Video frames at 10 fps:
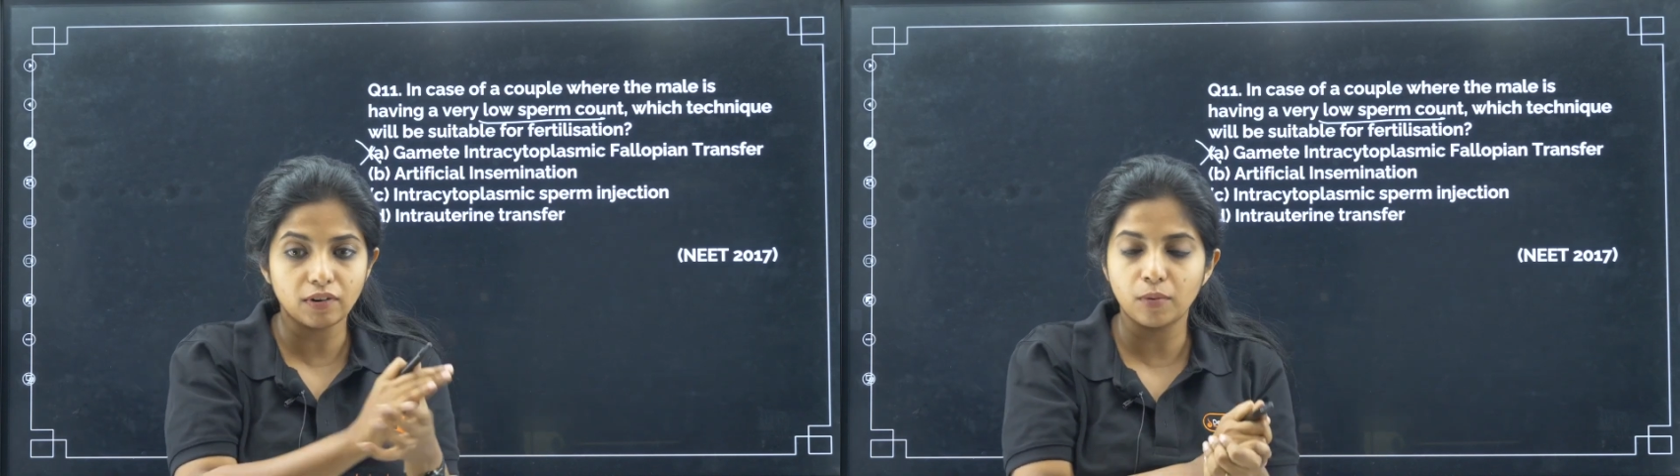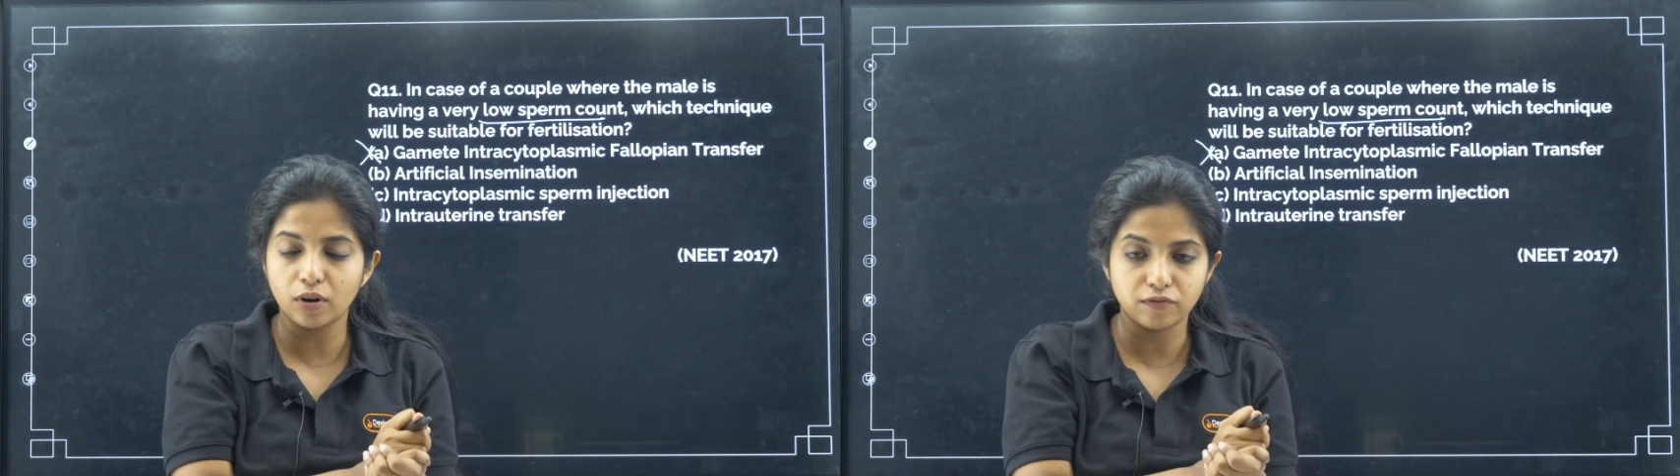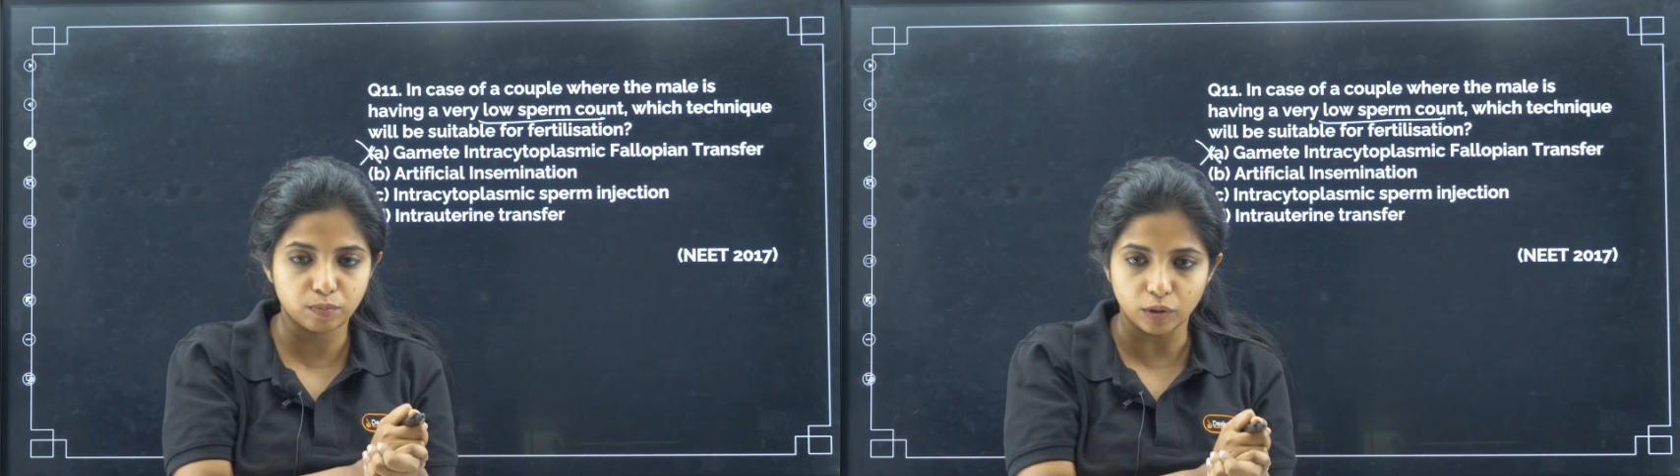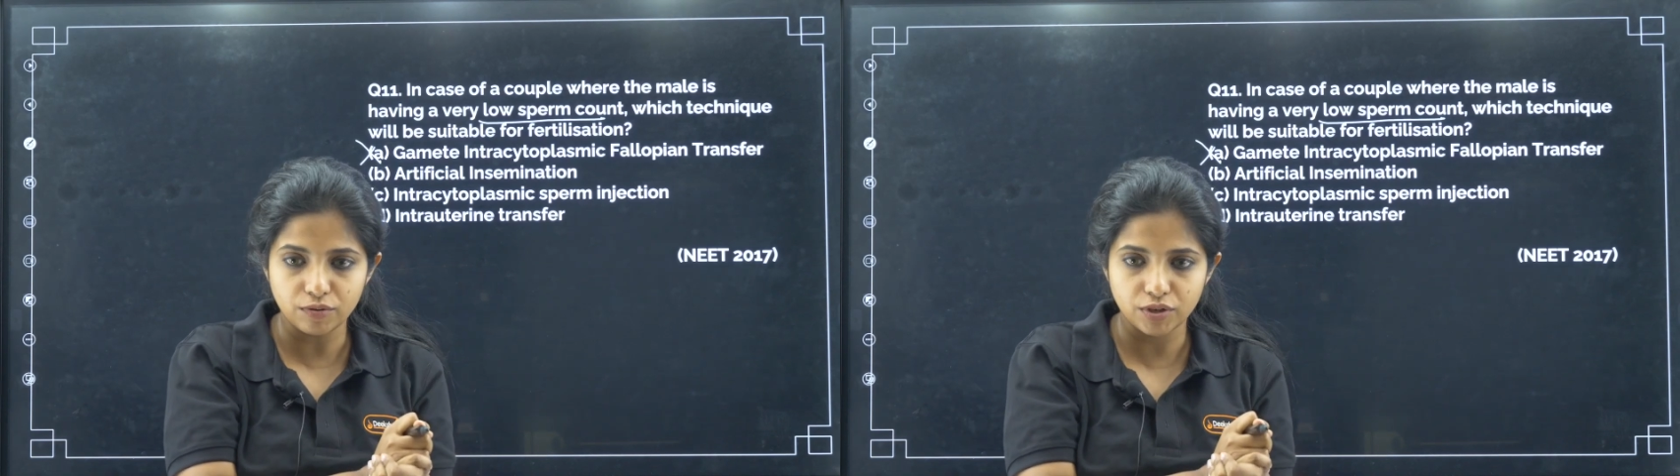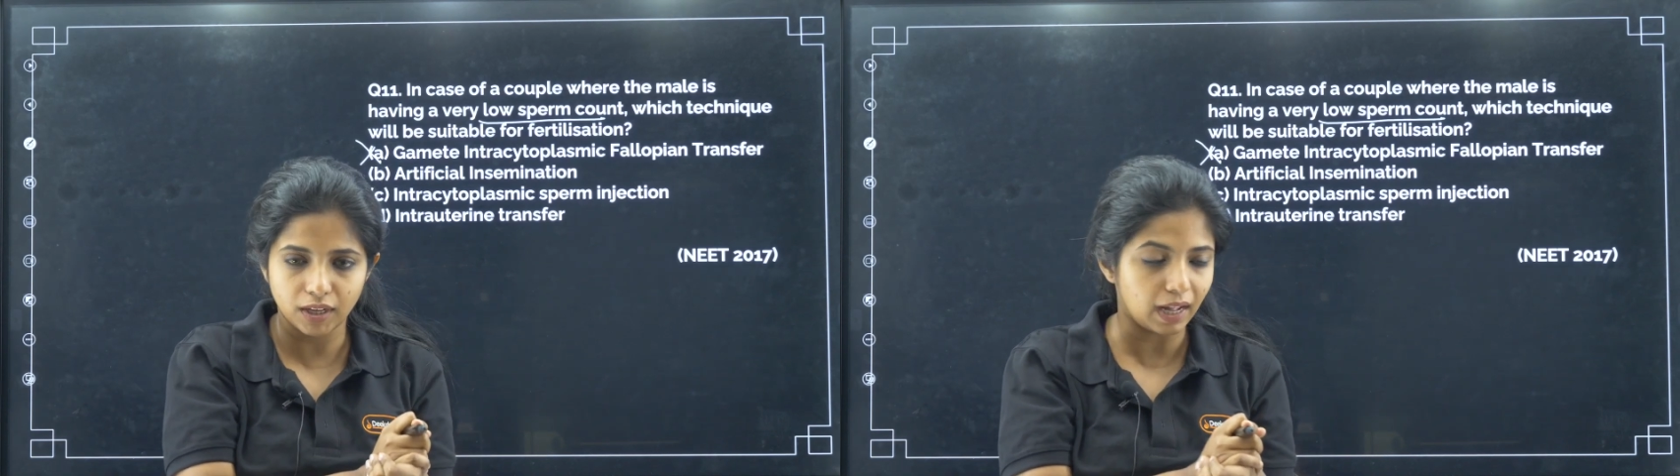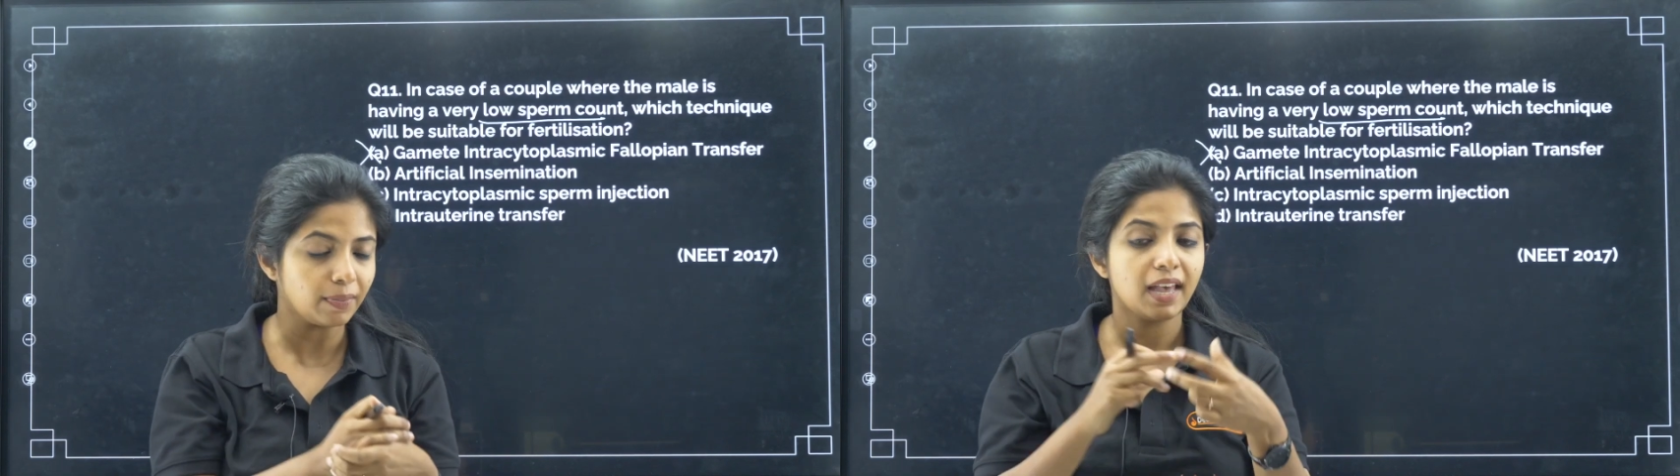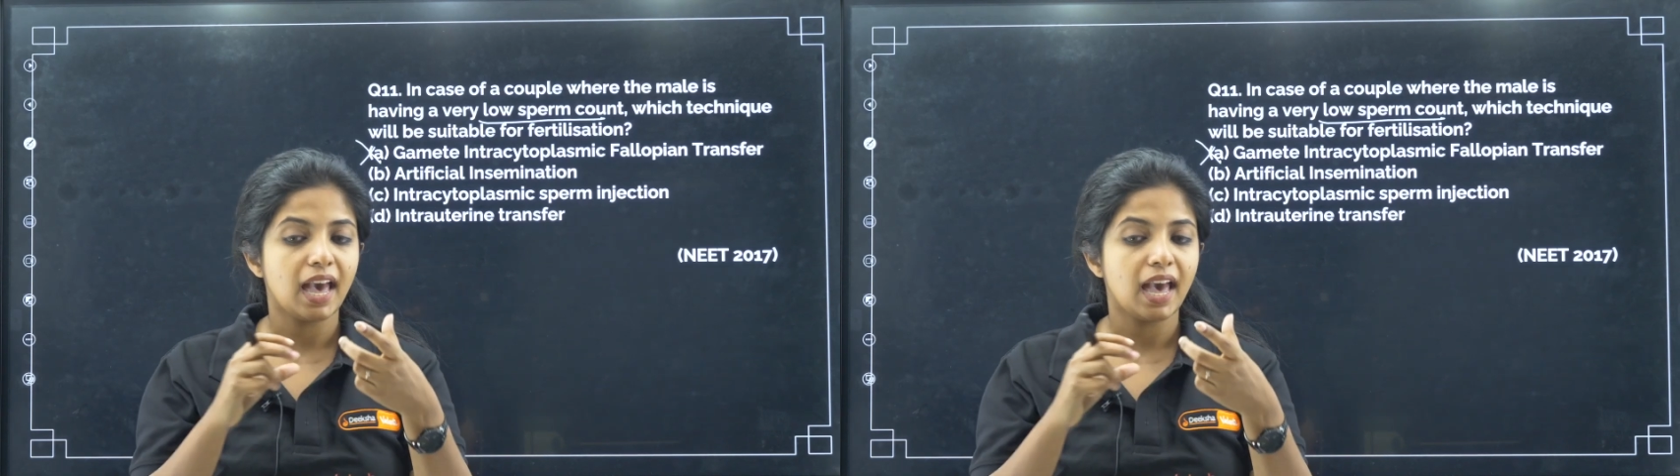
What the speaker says: number of sperms, yeah,